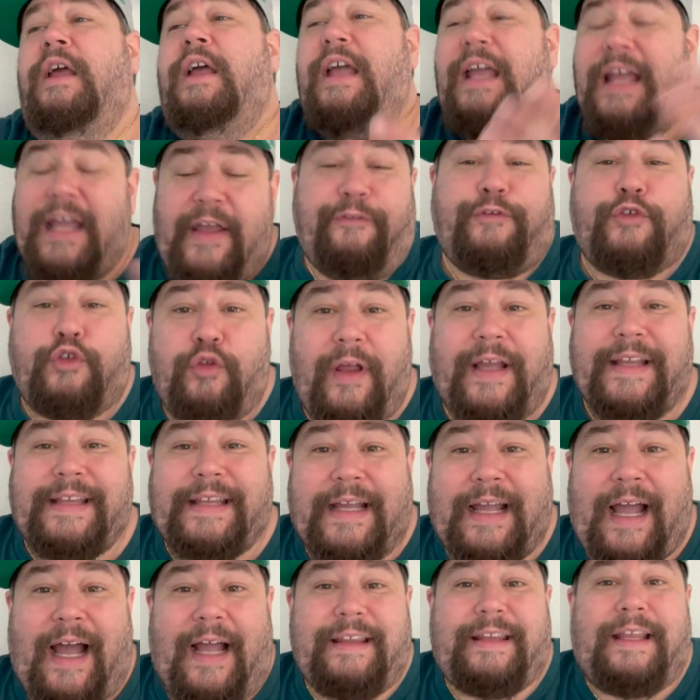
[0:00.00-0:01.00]
If you like the
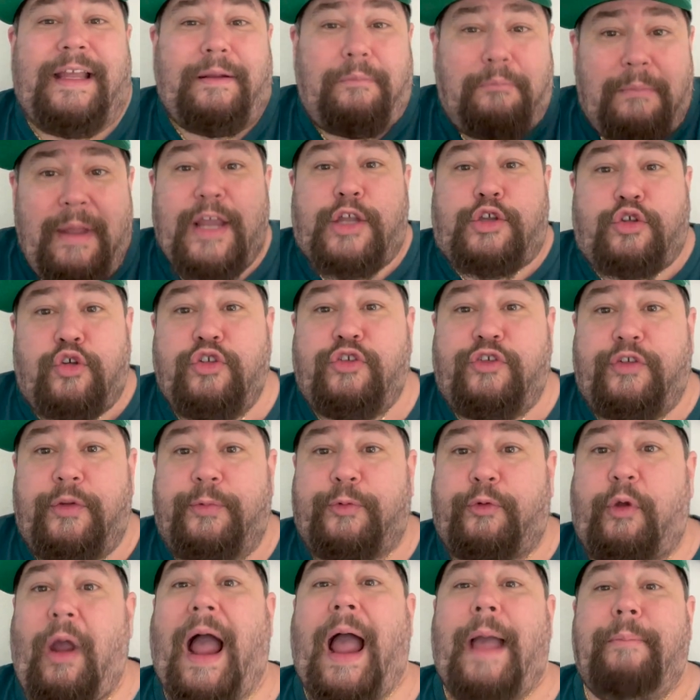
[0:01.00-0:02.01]
content, make sure you
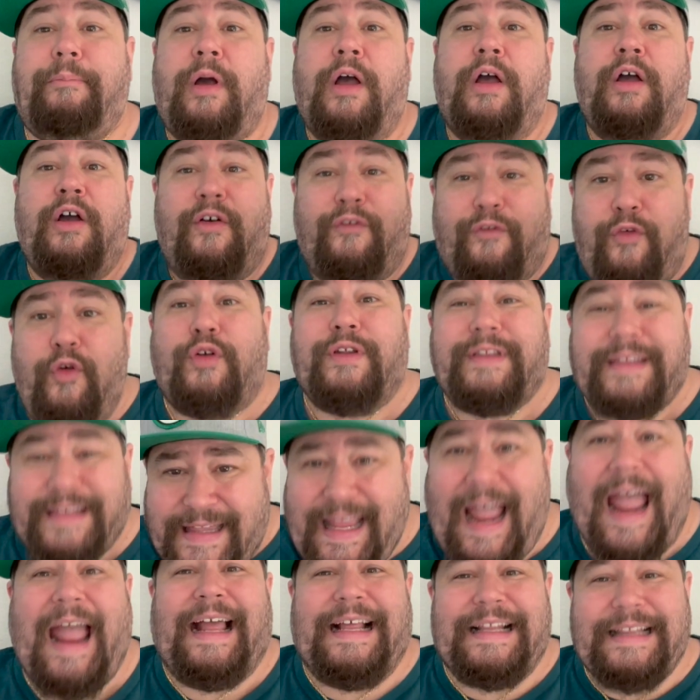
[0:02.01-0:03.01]
subscribe for
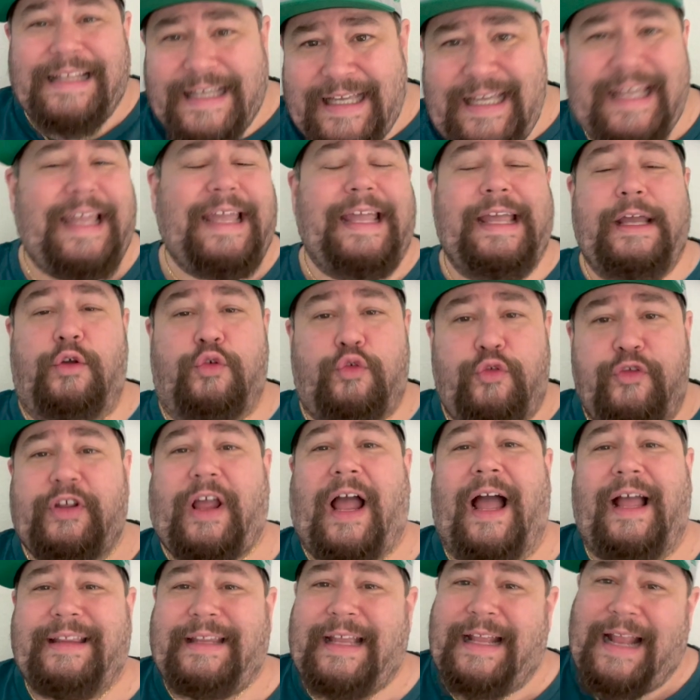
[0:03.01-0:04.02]
daily Eagles
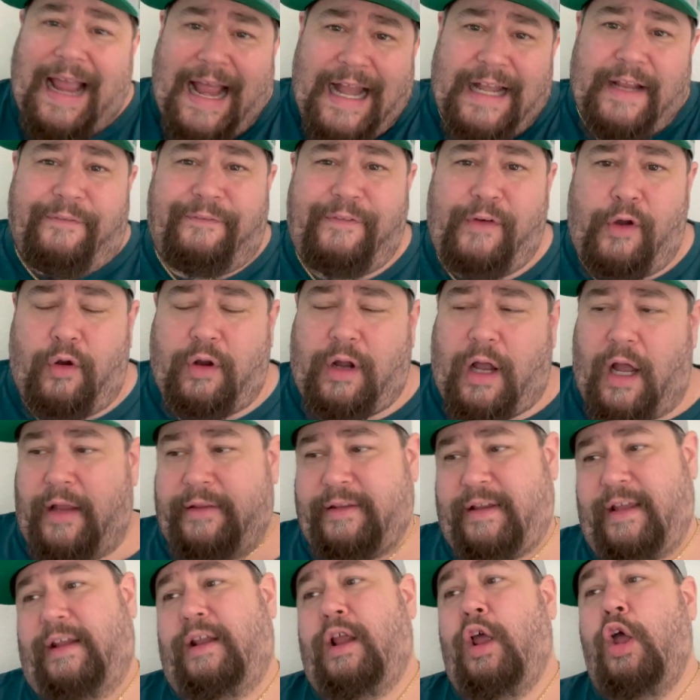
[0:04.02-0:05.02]
content, NFL
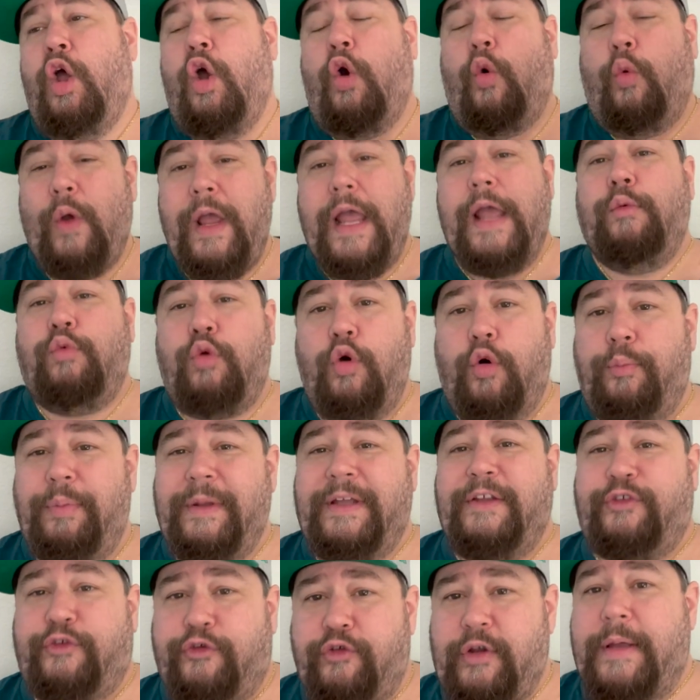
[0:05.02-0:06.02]
content. We will be
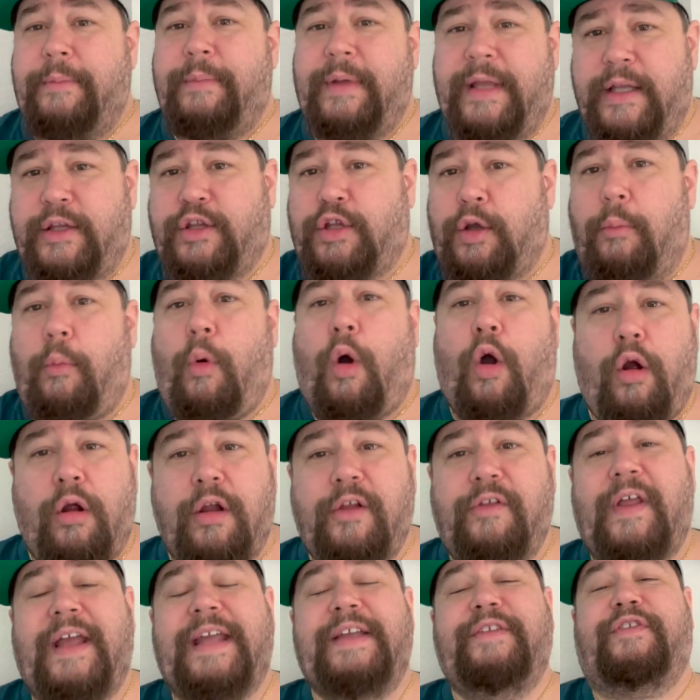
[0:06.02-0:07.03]
streaming tomorrow
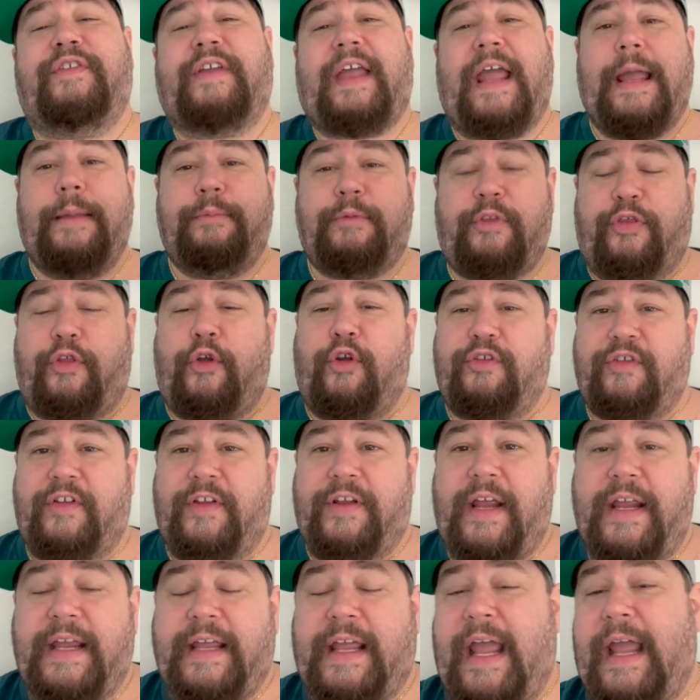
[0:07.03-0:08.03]
night's game, Thursday
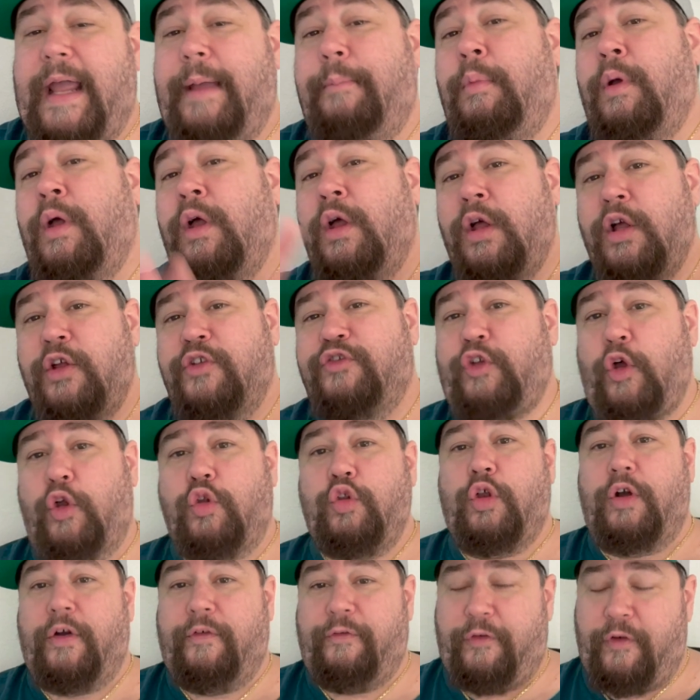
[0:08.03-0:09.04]
night game, so
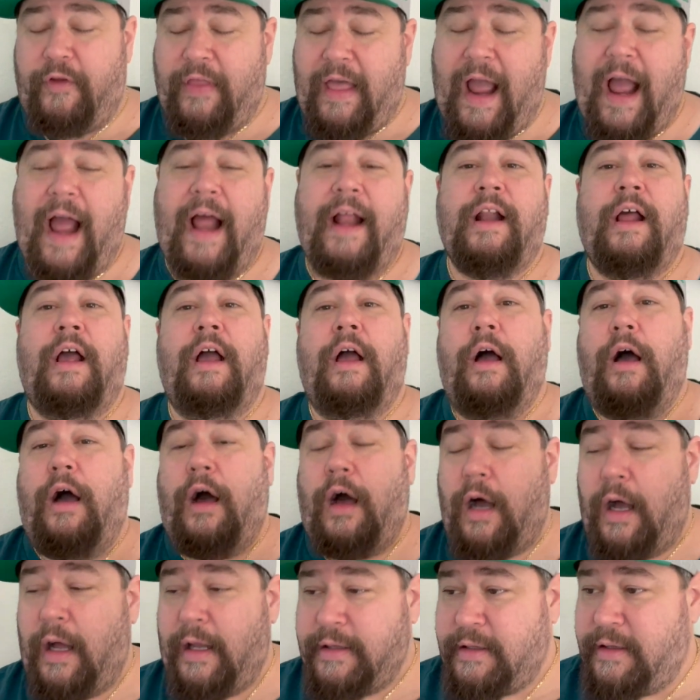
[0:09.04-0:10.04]
look for that.
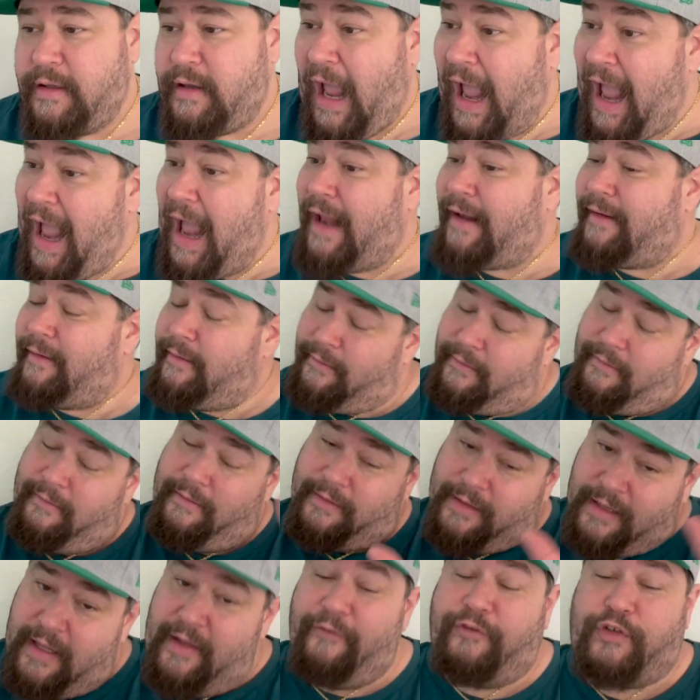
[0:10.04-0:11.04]
Uh, and
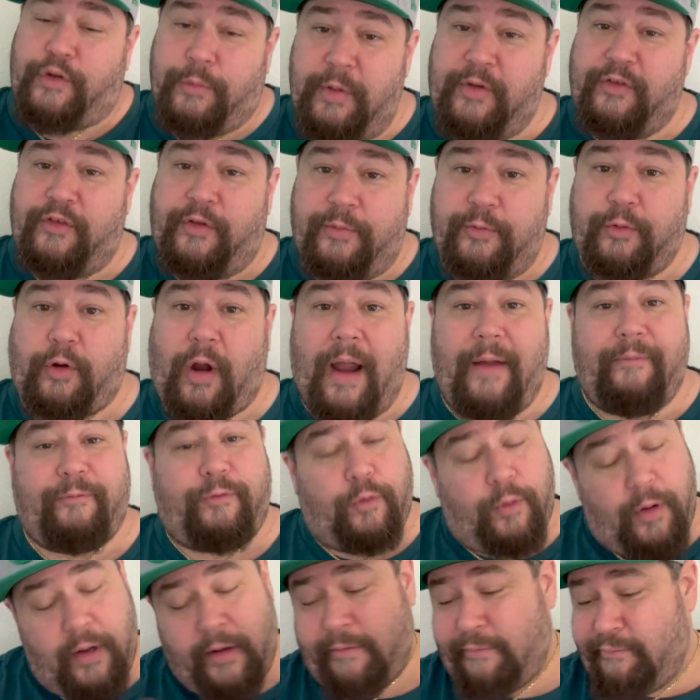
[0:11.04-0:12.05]
if you've been subscribed for a
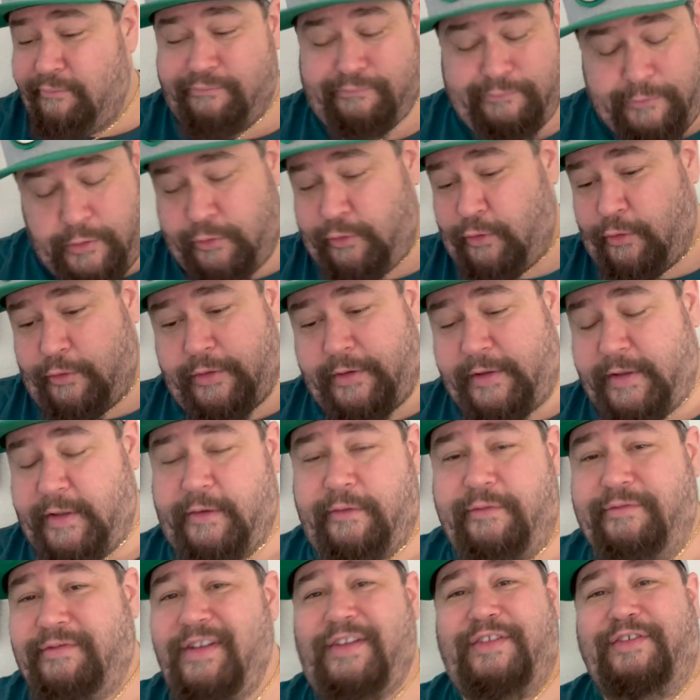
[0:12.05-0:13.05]
while, you know the deal.
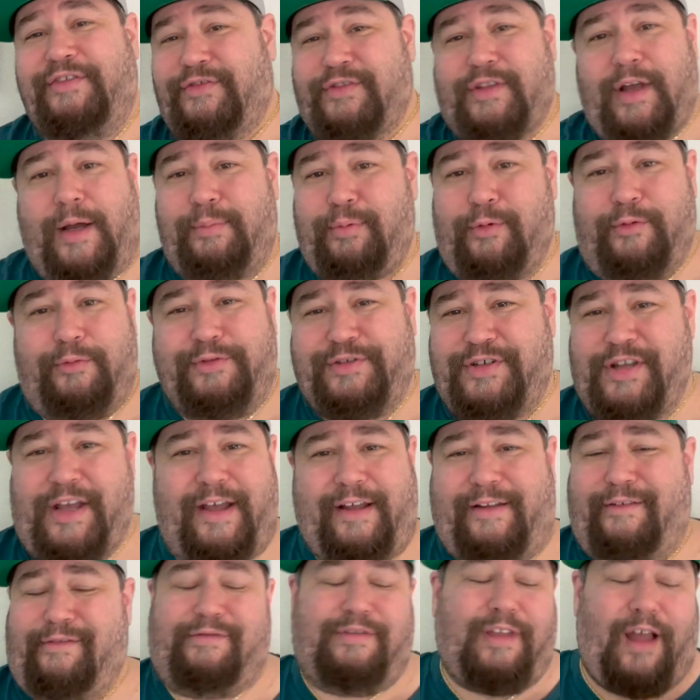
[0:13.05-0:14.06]
Just double
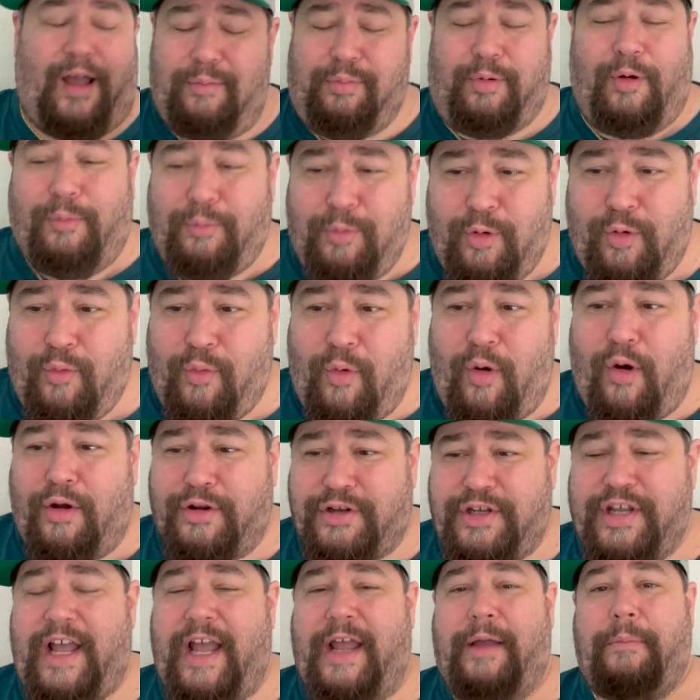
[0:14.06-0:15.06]
check, double moonwalk
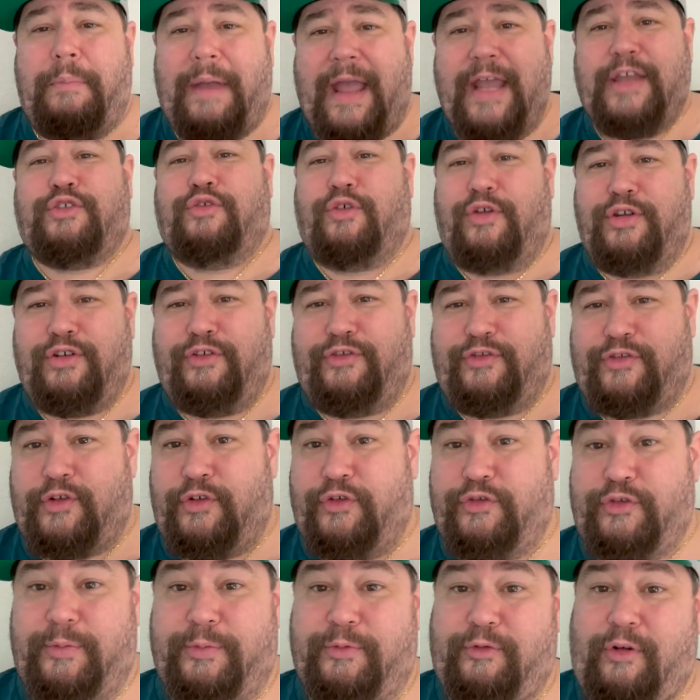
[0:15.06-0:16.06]
check. Make sure you're still
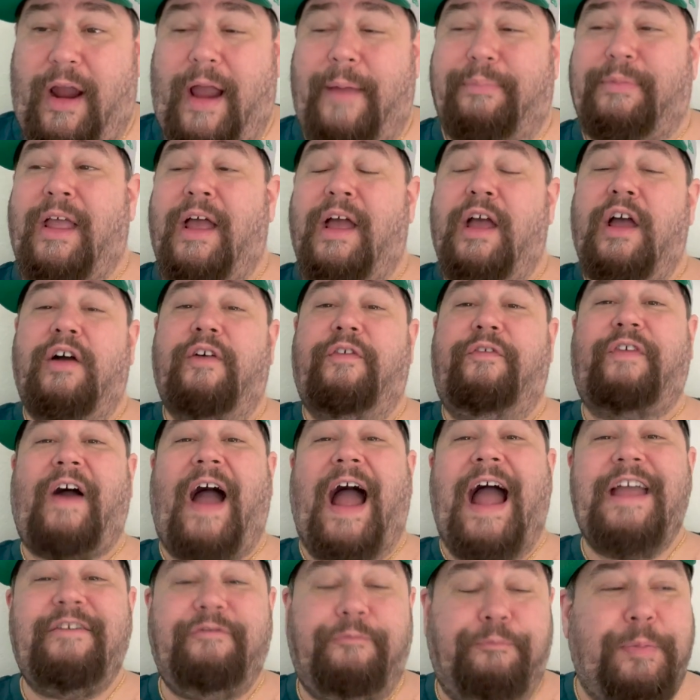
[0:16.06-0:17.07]
subscribed.
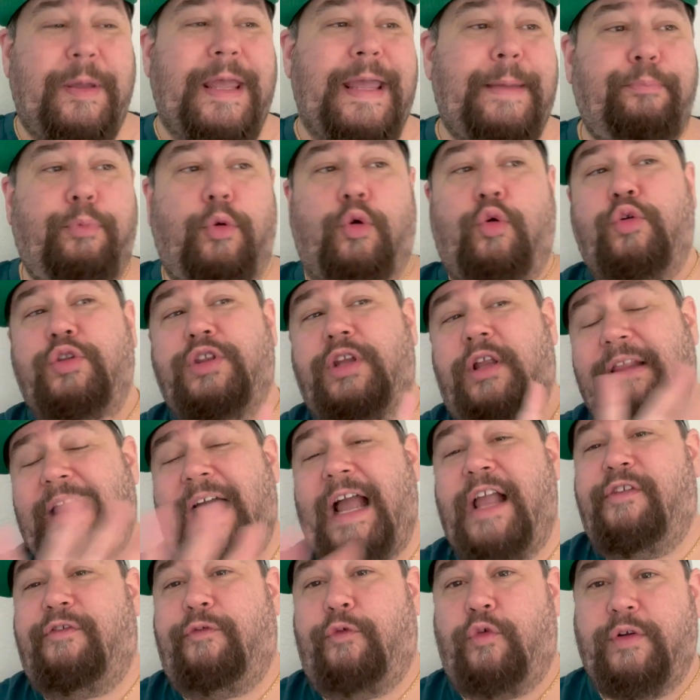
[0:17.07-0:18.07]
Five people in the
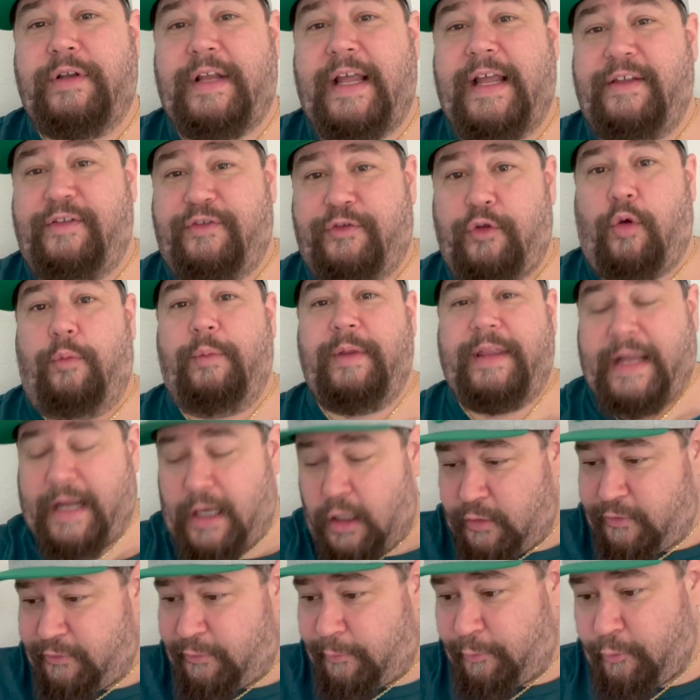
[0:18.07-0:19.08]
last four days told me they got
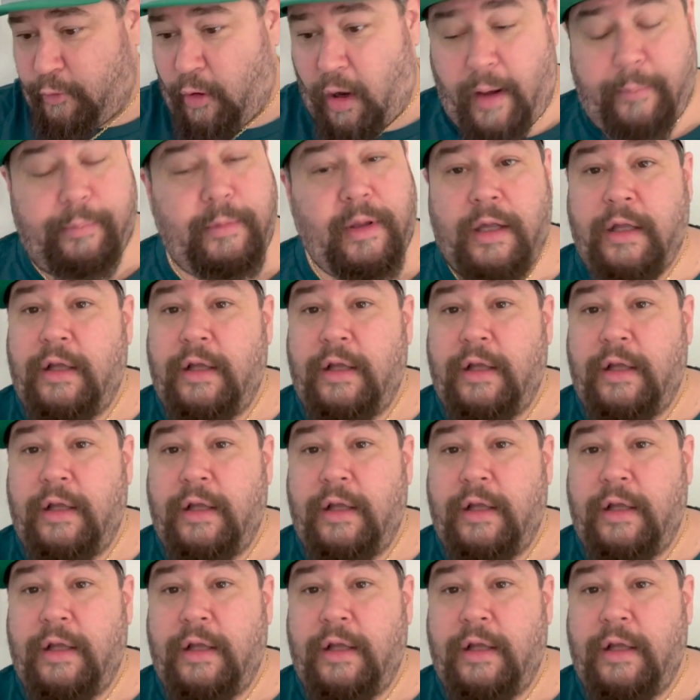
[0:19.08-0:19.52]
unsubscribed.